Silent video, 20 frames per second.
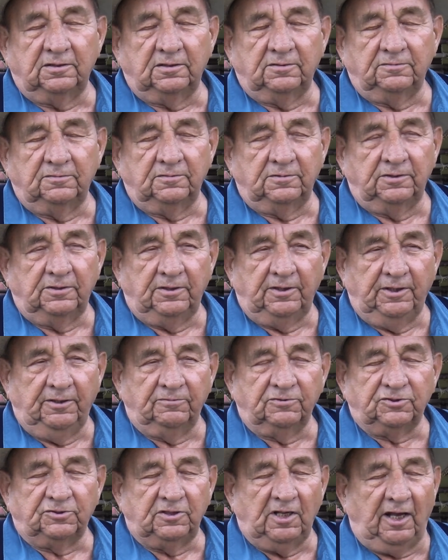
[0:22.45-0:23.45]
that
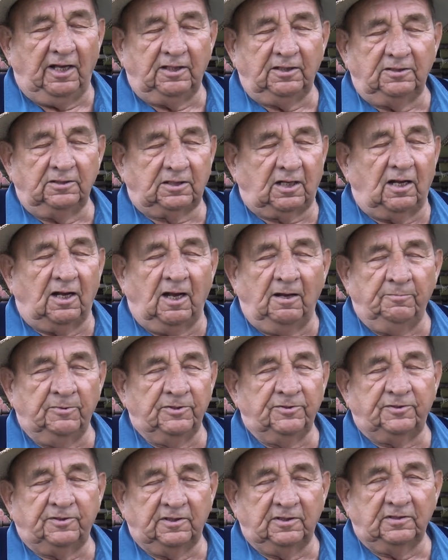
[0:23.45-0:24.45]
it was not a
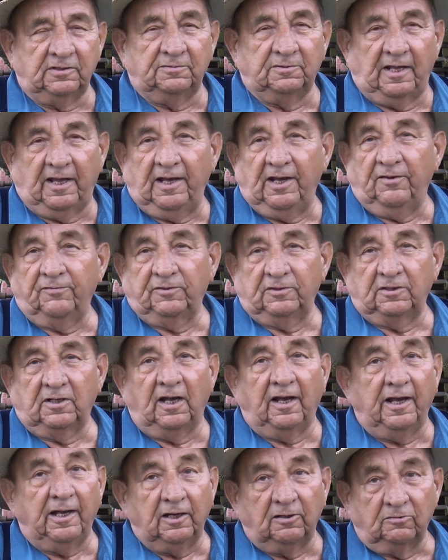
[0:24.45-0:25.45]
common thing to have in
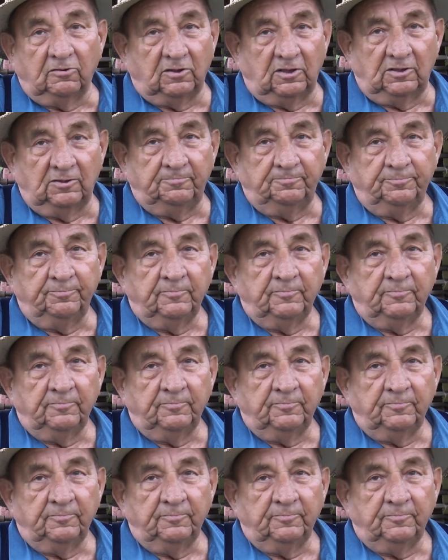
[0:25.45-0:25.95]
Iowa.